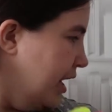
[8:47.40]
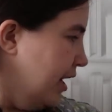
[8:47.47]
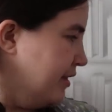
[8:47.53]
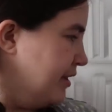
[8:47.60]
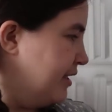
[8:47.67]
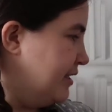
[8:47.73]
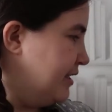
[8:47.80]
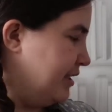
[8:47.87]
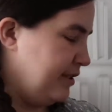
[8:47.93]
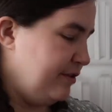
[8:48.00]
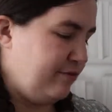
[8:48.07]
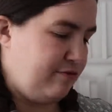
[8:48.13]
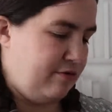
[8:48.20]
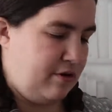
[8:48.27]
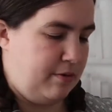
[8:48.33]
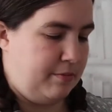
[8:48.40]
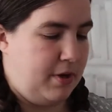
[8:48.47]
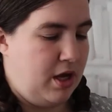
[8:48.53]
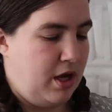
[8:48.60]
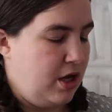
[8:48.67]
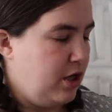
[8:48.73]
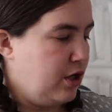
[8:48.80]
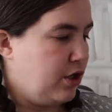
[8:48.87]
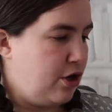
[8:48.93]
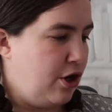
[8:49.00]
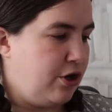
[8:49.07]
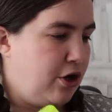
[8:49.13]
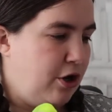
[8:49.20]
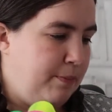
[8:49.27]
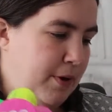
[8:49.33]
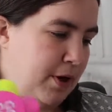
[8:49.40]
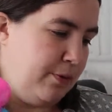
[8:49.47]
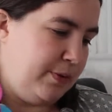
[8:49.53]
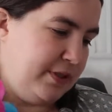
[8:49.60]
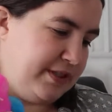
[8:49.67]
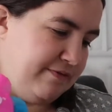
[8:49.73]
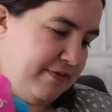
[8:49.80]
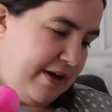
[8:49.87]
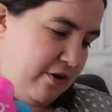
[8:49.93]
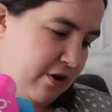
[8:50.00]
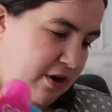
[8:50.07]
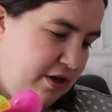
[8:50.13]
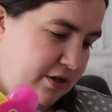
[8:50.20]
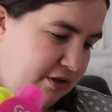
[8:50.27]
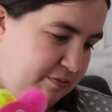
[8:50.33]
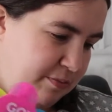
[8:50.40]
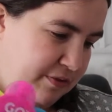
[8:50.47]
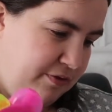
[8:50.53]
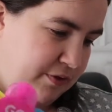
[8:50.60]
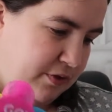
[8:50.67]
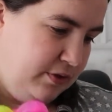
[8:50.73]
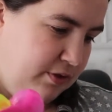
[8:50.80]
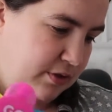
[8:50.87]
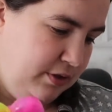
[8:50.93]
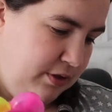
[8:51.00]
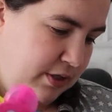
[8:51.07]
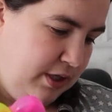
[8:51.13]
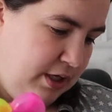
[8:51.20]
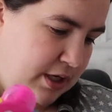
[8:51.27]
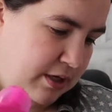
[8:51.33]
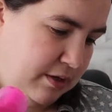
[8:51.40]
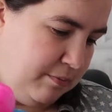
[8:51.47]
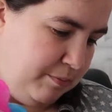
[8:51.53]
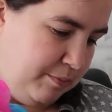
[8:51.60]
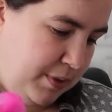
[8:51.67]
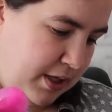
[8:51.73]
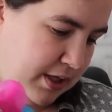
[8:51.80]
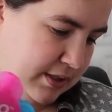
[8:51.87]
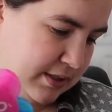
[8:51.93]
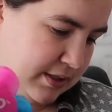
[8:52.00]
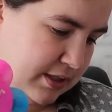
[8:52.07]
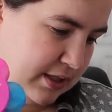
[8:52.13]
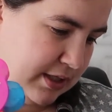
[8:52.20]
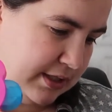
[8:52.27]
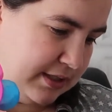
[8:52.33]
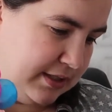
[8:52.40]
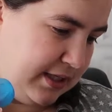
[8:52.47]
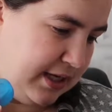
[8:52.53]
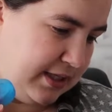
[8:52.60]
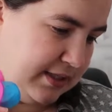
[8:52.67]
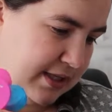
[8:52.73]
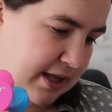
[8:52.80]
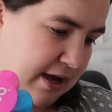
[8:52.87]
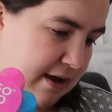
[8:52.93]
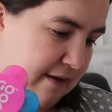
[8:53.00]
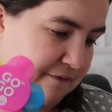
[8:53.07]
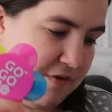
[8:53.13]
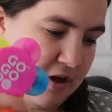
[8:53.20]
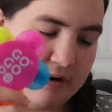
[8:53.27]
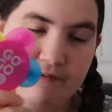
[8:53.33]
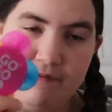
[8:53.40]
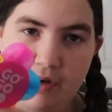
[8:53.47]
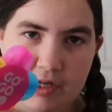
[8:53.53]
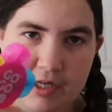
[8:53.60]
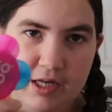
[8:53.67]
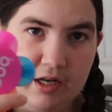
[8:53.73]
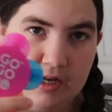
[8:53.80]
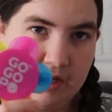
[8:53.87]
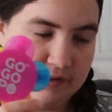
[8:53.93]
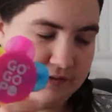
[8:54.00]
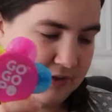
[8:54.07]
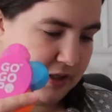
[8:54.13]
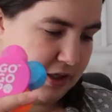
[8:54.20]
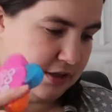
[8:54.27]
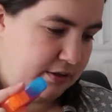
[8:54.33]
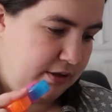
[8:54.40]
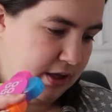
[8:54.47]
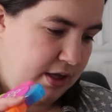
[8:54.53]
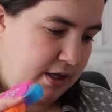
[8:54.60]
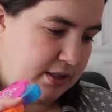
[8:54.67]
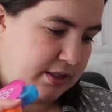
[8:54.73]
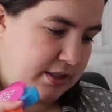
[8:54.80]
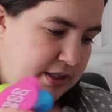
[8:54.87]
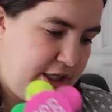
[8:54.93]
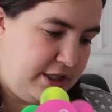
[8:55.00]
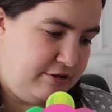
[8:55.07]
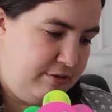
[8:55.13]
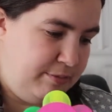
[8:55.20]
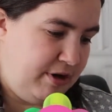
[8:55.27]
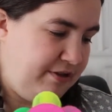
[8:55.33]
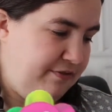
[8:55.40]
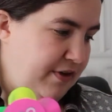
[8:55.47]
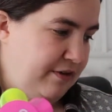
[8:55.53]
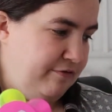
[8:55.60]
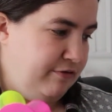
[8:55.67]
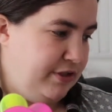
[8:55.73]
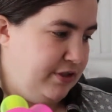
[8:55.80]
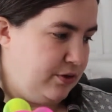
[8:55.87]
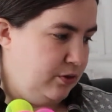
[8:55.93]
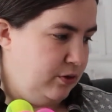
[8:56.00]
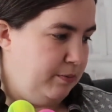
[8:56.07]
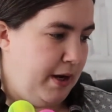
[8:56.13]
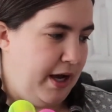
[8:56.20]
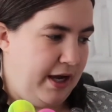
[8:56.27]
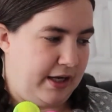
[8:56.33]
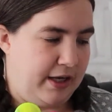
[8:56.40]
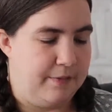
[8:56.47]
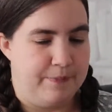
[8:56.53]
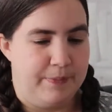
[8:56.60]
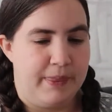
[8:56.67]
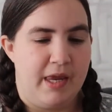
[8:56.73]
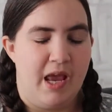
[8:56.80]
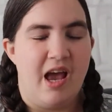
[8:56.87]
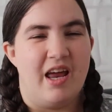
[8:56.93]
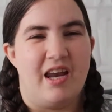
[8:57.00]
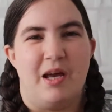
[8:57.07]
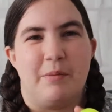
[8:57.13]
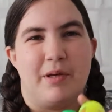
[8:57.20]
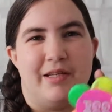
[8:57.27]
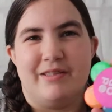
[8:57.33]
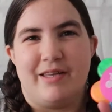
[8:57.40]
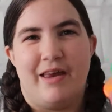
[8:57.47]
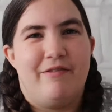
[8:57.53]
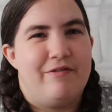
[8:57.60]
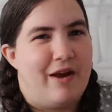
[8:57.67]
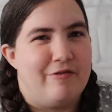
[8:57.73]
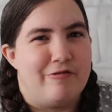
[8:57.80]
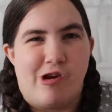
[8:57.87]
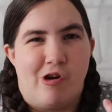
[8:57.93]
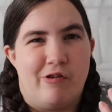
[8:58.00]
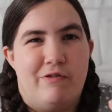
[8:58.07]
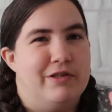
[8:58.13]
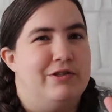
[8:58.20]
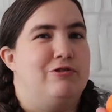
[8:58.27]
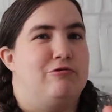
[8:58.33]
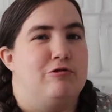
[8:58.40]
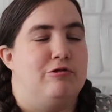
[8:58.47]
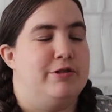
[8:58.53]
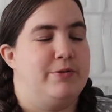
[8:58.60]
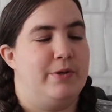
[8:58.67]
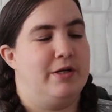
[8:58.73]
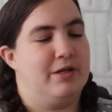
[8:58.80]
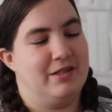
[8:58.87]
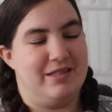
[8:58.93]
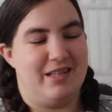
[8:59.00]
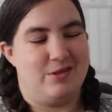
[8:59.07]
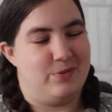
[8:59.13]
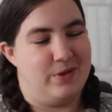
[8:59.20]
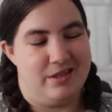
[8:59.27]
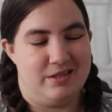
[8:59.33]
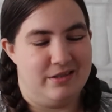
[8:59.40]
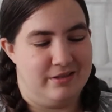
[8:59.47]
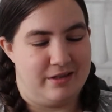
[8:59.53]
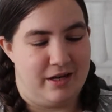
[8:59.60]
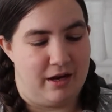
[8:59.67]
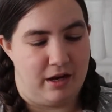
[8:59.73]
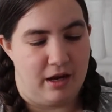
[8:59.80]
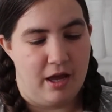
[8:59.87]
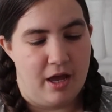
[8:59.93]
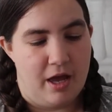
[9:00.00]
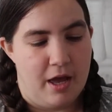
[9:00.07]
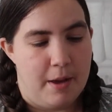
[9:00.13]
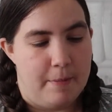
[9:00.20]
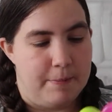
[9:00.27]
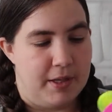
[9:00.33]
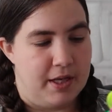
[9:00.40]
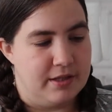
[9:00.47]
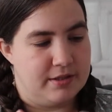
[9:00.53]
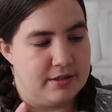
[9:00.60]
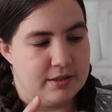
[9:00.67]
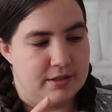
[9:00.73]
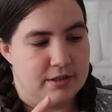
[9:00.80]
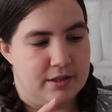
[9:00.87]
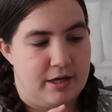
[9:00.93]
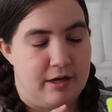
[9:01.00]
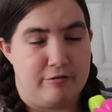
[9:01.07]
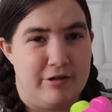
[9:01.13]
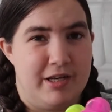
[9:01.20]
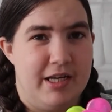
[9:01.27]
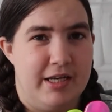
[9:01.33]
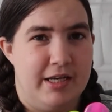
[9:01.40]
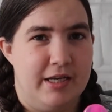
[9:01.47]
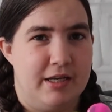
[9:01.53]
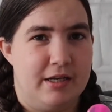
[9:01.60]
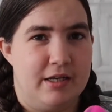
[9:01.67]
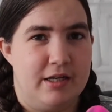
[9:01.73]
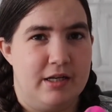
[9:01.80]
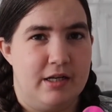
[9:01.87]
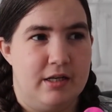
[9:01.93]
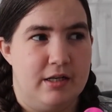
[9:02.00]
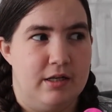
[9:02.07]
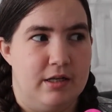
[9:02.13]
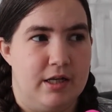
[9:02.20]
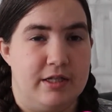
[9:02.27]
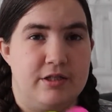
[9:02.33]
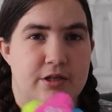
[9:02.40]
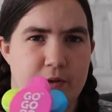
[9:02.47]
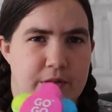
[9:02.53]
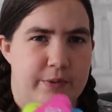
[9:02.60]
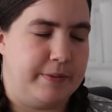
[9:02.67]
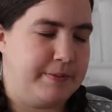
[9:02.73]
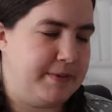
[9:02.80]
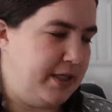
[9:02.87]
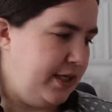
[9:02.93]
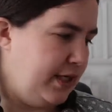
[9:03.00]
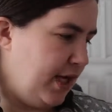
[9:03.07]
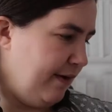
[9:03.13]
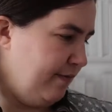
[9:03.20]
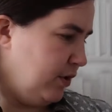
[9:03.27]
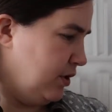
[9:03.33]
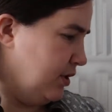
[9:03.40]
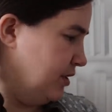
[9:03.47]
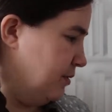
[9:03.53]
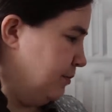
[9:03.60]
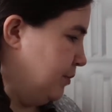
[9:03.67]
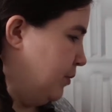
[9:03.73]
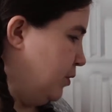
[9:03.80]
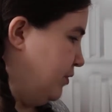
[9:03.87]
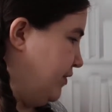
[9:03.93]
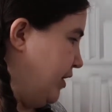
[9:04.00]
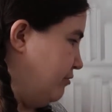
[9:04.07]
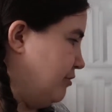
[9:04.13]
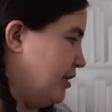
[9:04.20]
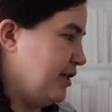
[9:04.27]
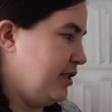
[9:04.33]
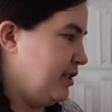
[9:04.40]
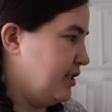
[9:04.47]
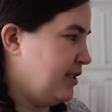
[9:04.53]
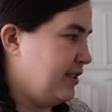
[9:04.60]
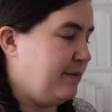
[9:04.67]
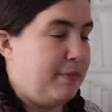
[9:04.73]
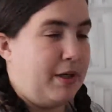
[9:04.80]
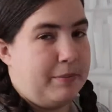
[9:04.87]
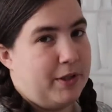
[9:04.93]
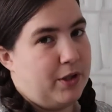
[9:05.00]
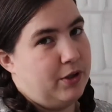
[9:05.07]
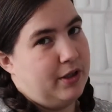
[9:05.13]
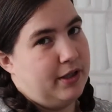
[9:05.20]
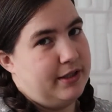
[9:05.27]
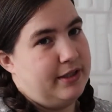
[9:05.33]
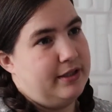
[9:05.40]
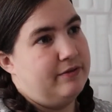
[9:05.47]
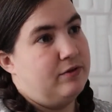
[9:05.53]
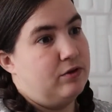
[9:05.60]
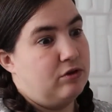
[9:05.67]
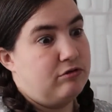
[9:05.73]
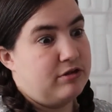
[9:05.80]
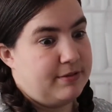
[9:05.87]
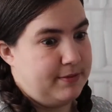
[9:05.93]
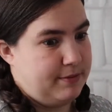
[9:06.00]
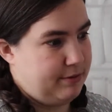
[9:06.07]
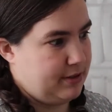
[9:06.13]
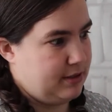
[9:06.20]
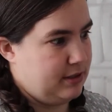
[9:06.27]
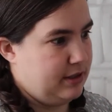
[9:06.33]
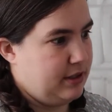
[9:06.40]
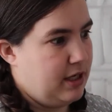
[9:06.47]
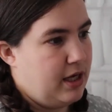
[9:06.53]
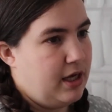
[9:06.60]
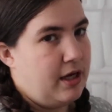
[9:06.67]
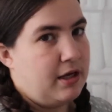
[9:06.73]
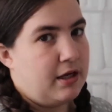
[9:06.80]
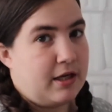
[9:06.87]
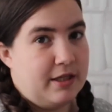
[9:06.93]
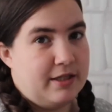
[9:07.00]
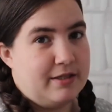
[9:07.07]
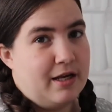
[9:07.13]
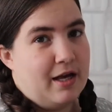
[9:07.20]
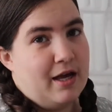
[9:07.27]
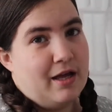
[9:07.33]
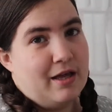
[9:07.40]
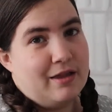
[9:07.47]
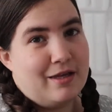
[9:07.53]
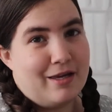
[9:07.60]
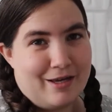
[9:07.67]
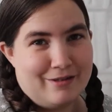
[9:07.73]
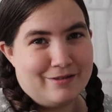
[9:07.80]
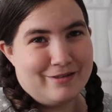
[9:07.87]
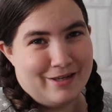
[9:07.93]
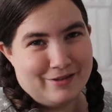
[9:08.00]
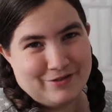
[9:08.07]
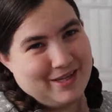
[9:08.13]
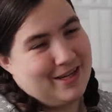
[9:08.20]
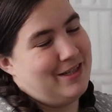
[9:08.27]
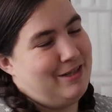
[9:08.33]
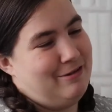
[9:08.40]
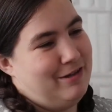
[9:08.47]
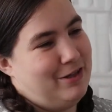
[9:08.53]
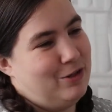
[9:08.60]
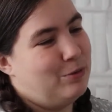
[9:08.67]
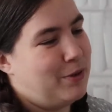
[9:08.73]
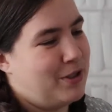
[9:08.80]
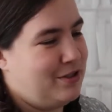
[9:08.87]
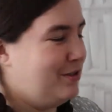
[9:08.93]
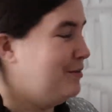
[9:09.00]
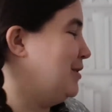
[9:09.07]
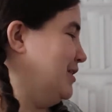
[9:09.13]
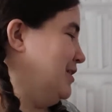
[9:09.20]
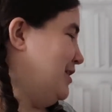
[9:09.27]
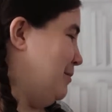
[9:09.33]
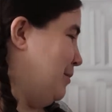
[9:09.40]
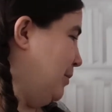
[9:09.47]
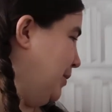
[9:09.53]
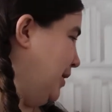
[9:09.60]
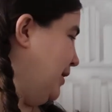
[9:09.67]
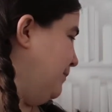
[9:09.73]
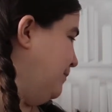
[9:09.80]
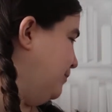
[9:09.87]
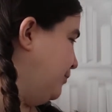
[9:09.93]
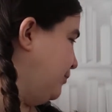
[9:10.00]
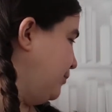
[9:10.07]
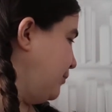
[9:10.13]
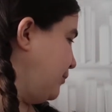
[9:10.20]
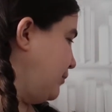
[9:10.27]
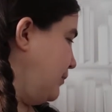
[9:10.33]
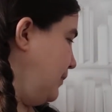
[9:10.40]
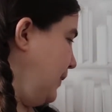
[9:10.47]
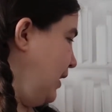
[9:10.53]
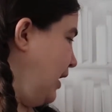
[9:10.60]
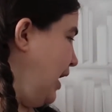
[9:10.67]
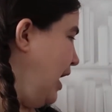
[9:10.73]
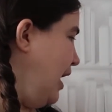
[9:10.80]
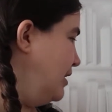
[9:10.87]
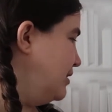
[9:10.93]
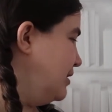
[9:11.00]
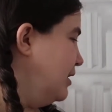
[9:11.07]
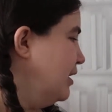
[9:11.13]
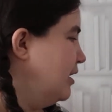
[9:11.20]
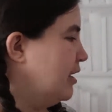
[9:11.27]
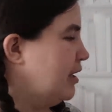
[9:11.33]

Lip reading: And this is from Go, which I've not heard of before. But it says there, a fun and funky lifestyle stationery brand for every school bag. And I'm going to say for every office drawer as well, because that's where this is staying. But I'd really like to go website and have a look at some more of their range, because it might be a good idea for Christmas presents, because the girls love stationery almost as much as their mummy. And